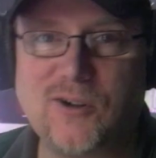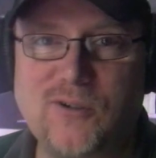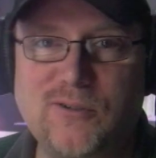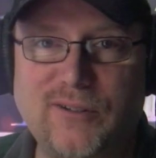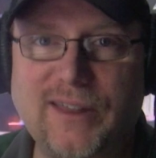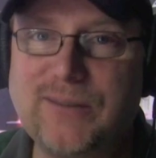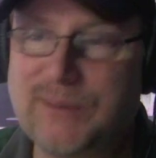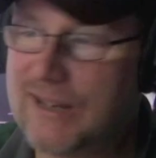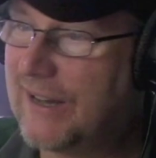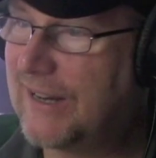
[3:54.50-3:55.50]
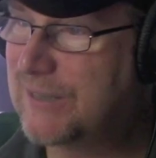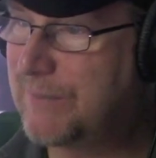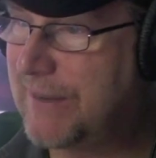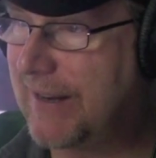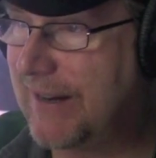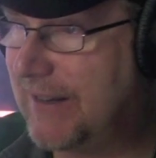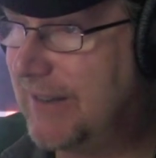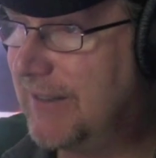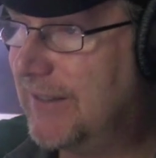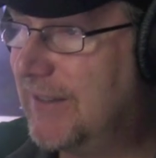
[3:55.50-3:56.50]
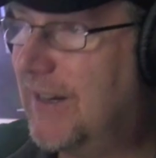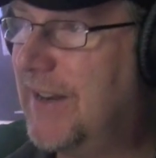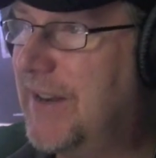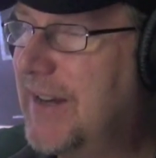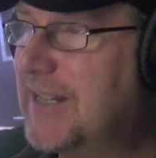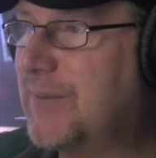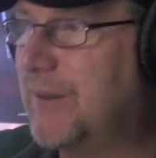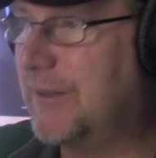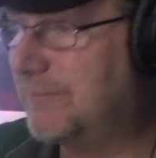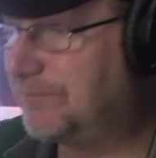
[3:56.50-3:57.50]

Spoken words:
Oh, that'd be a nice beer. A nice one.